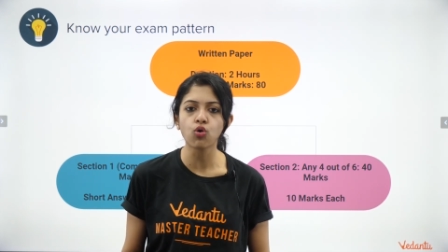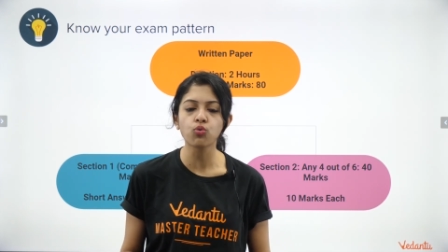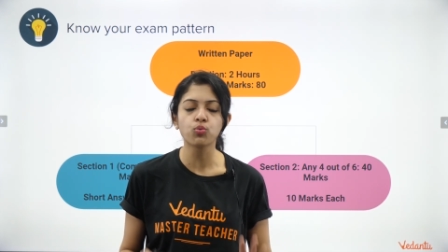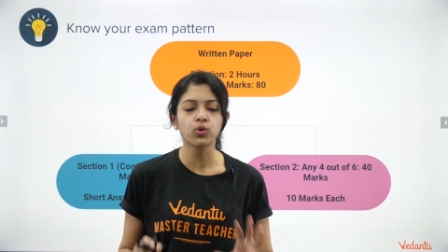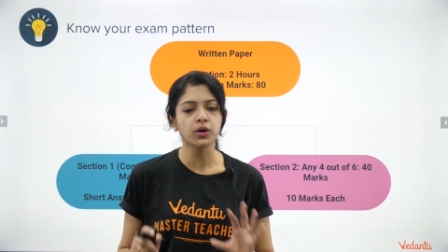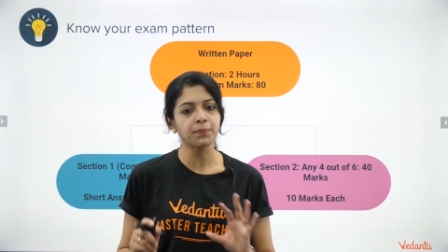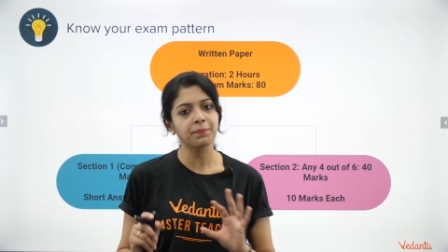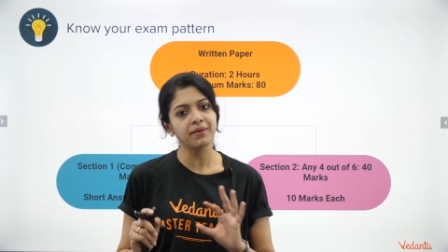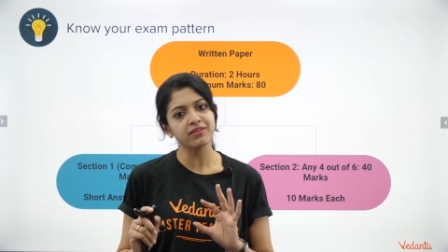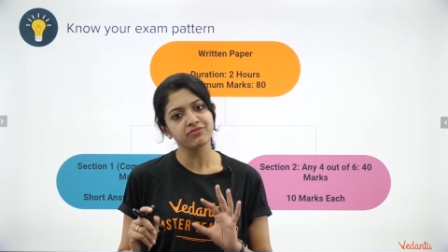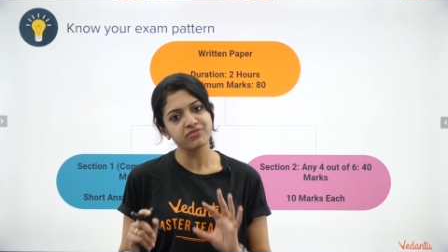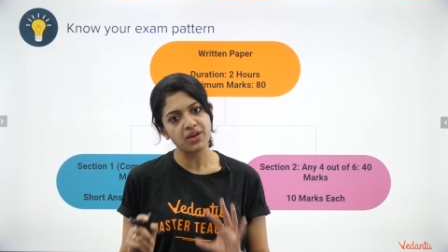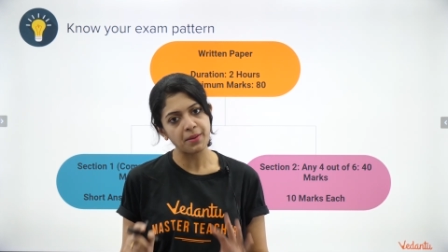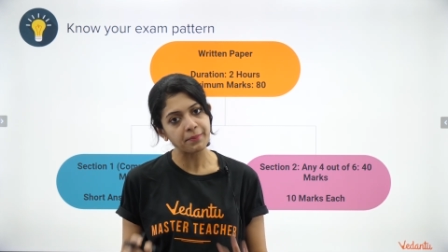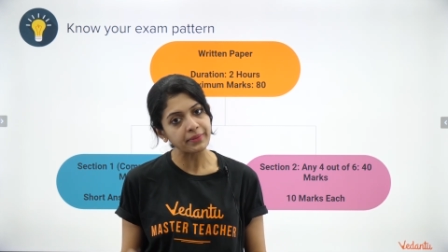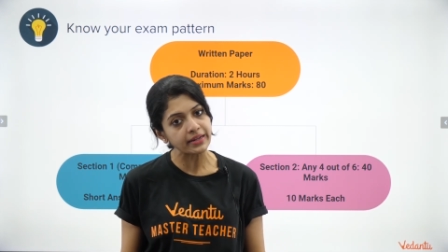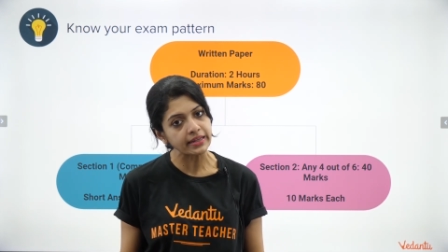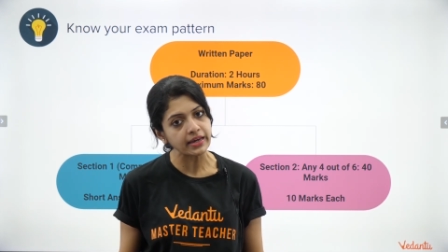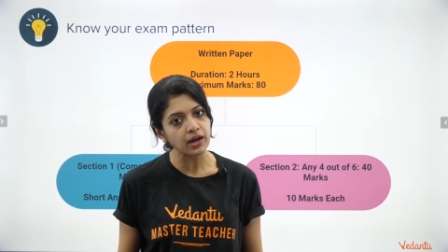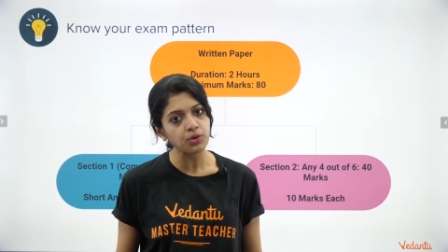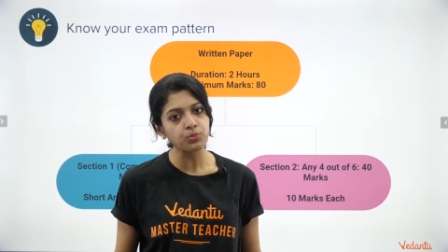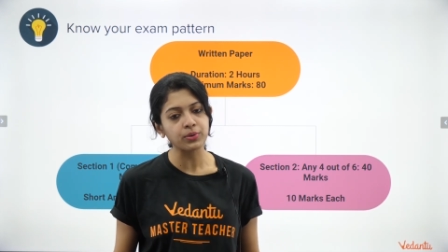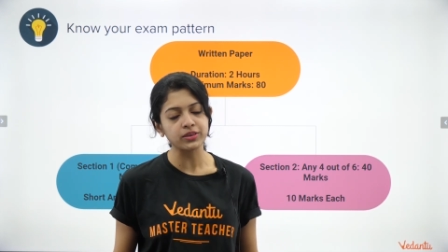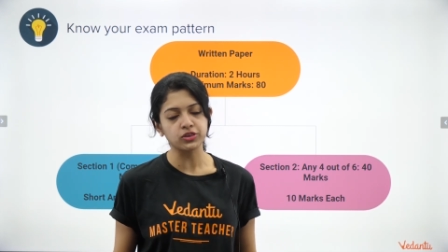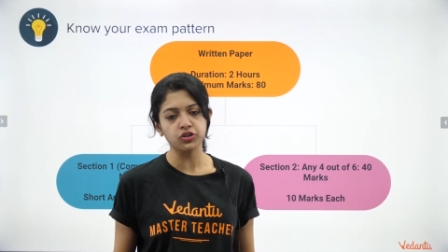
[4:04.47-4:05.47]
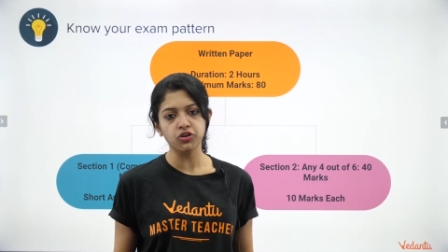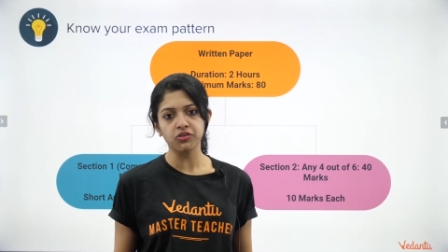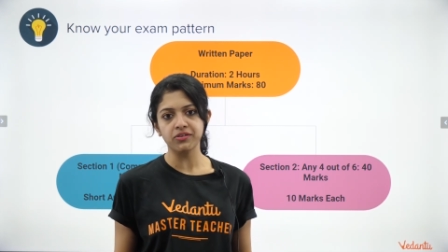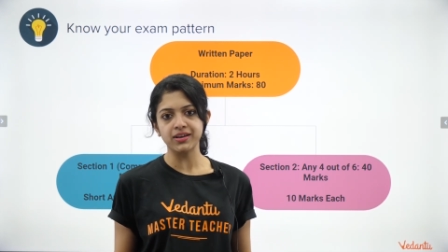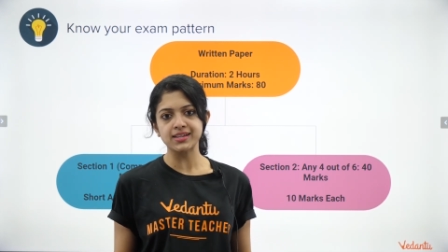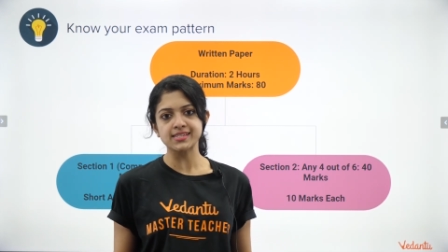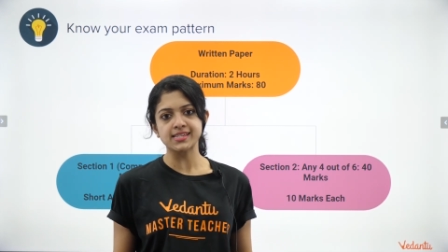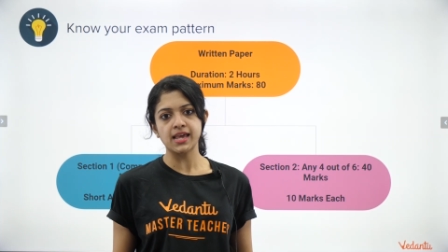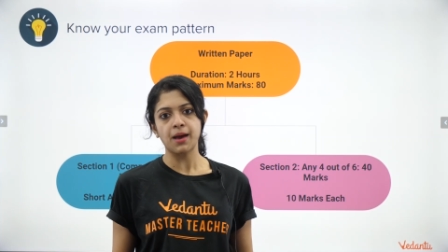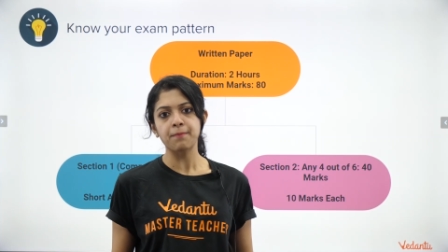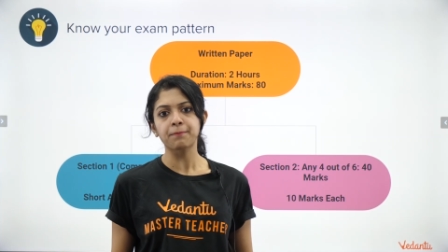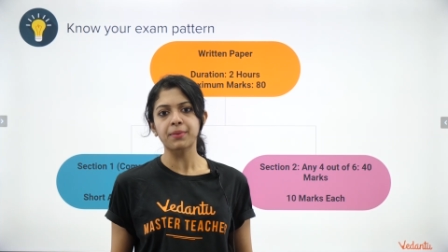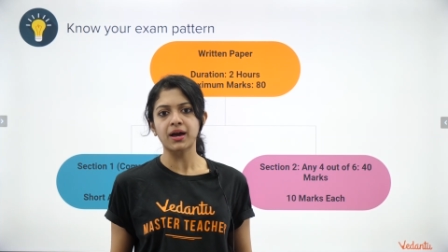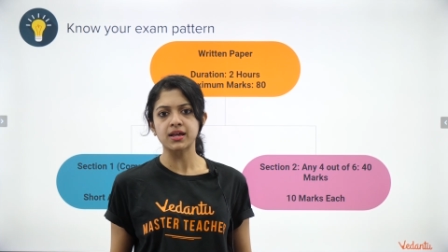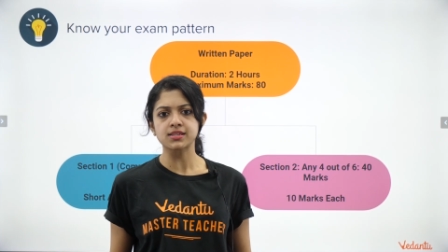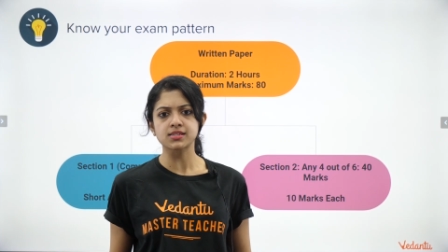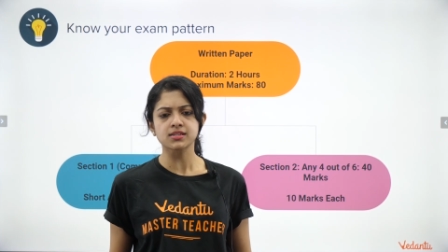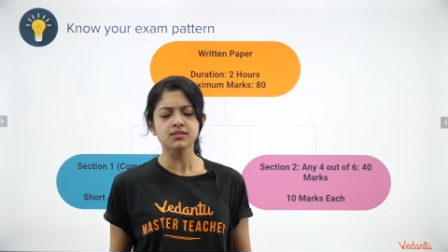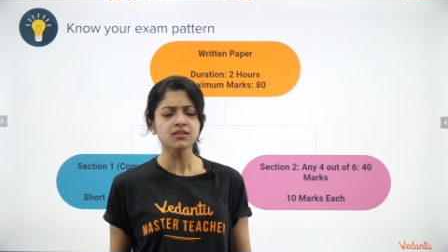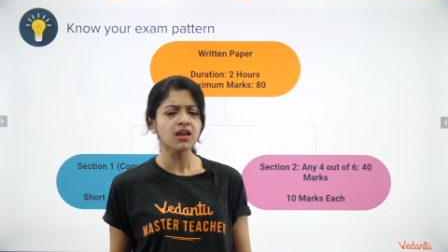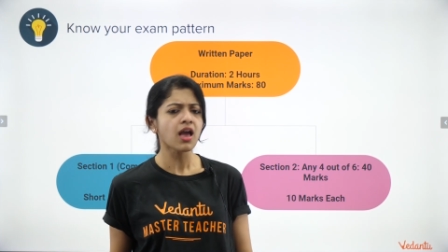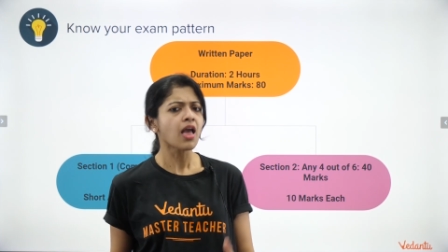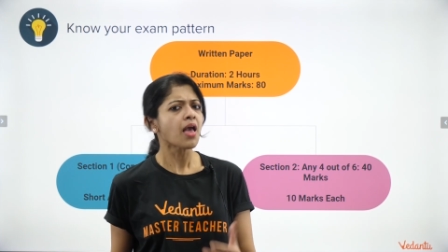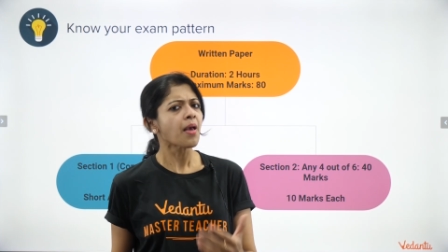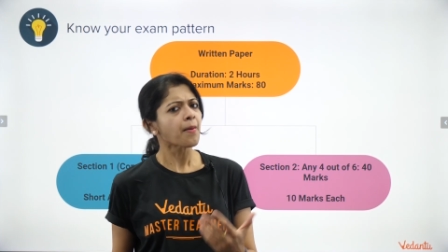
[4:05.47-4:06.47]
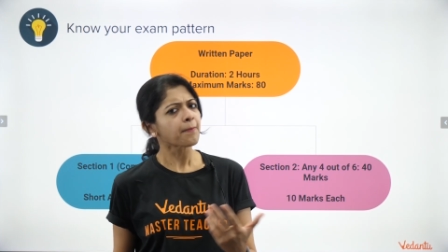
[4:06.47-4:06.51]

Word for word: would be familiar with your exam pattern,